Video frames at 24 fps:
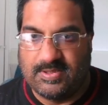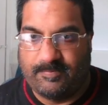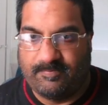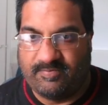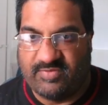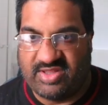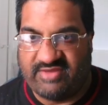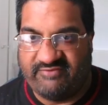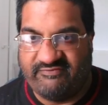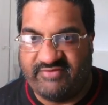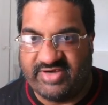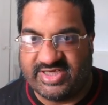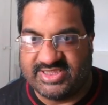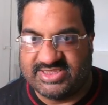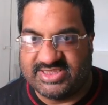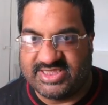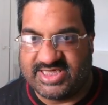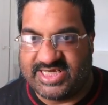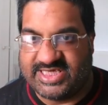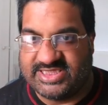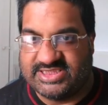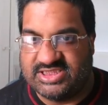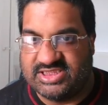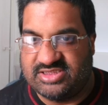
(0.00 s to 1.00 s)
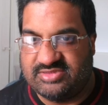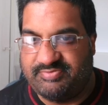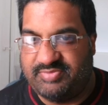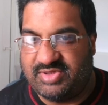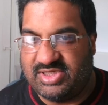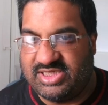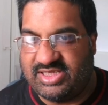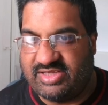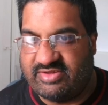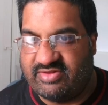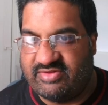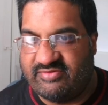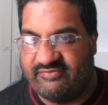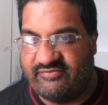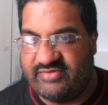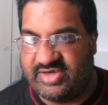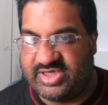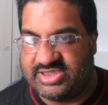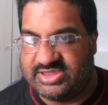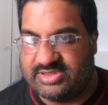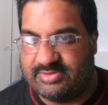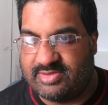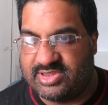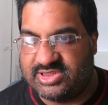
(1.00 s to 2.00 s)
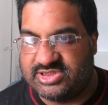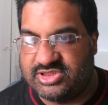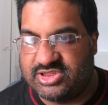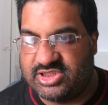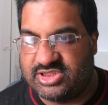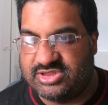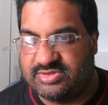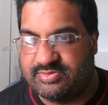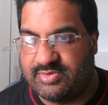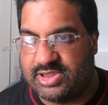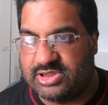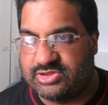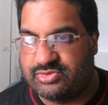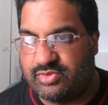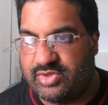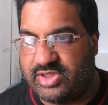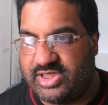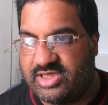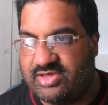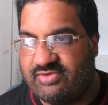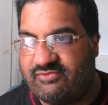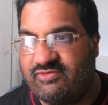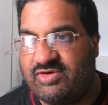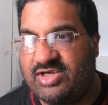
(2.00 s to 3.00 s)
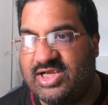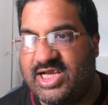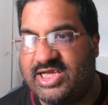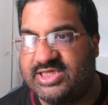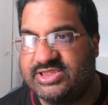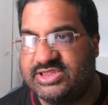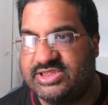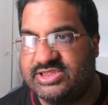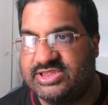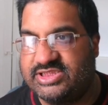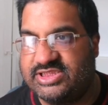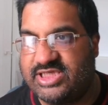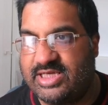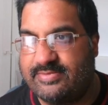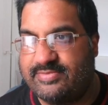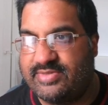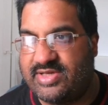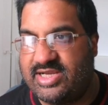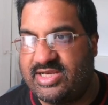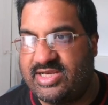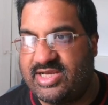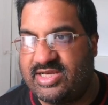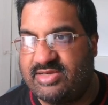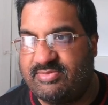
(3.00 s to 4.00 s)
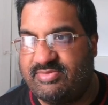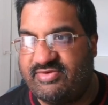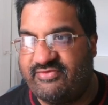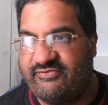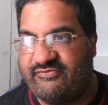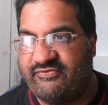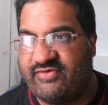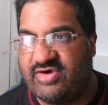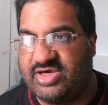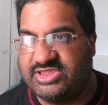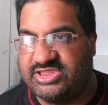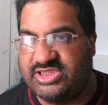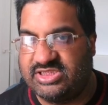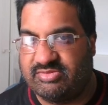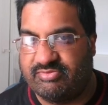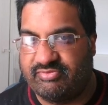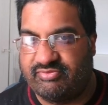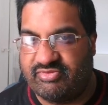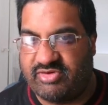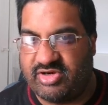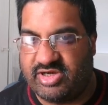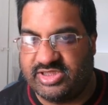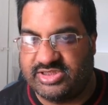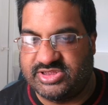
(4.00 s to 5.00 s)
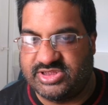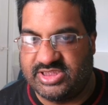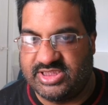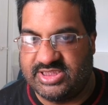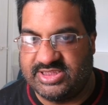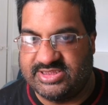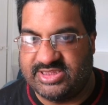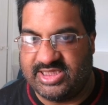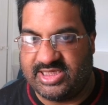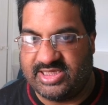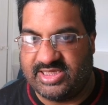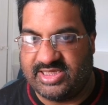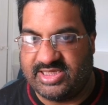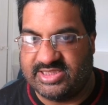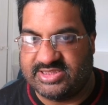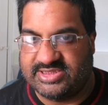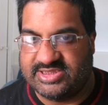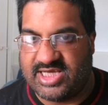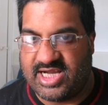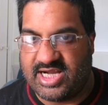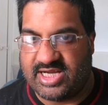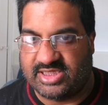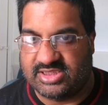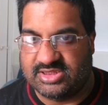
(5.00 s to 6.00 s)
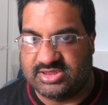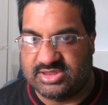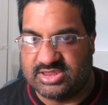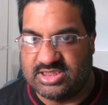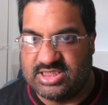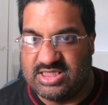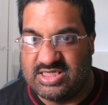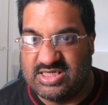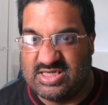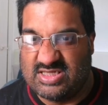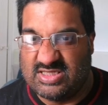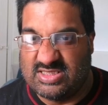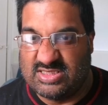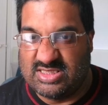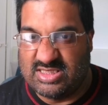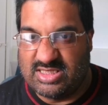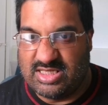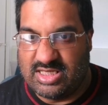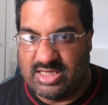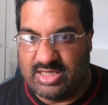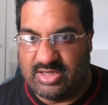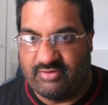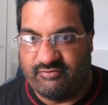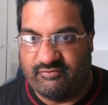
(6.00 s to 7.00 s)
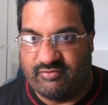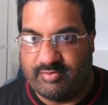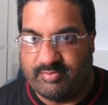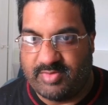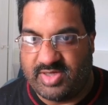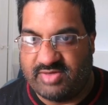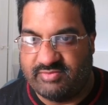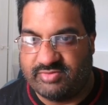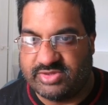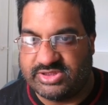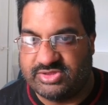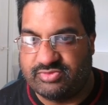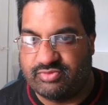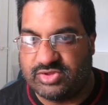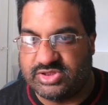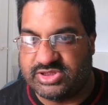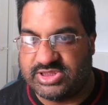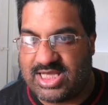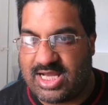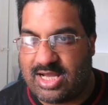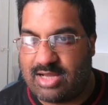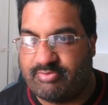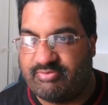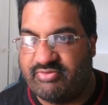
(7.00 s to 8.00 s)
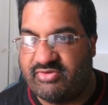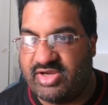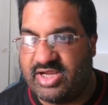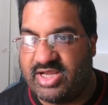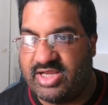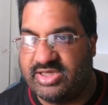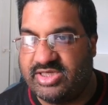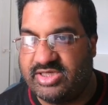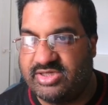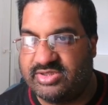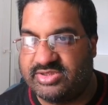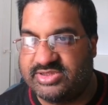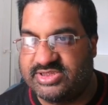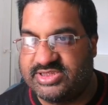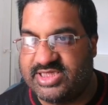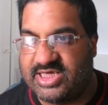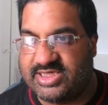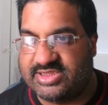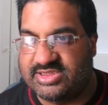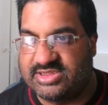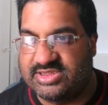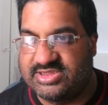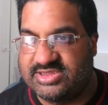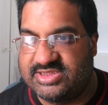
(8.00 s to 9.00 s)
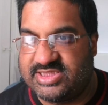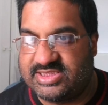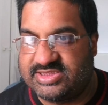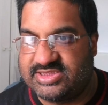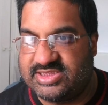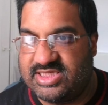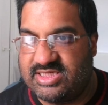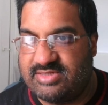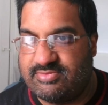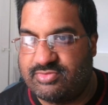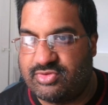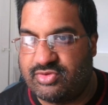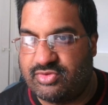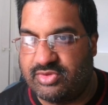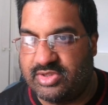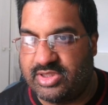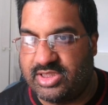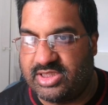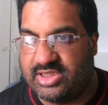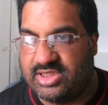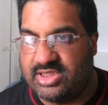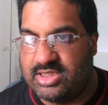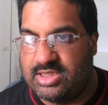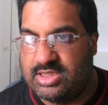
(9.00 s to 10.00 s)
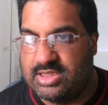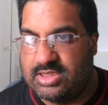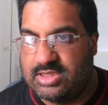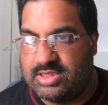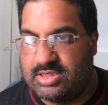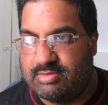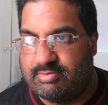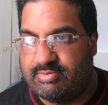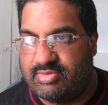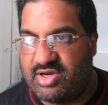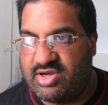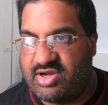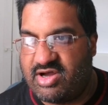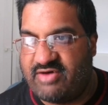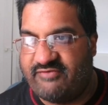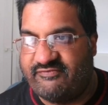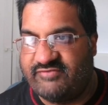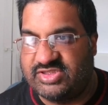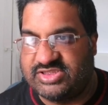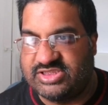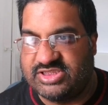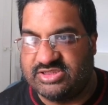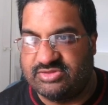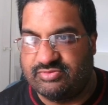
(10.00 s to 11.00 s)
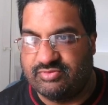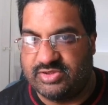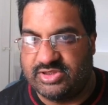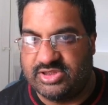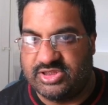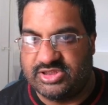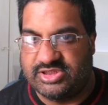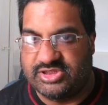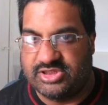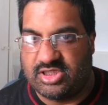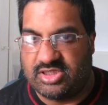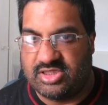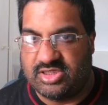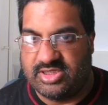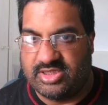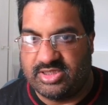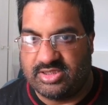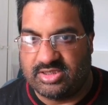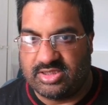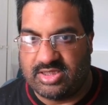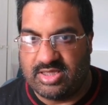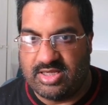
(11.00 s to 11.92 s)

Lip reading: Investigators believe the victim and suspect were in a relationship and had been fighting prior to the deadly attack. Ramirez was apprehended on Saturday morning by officers with the Charlotte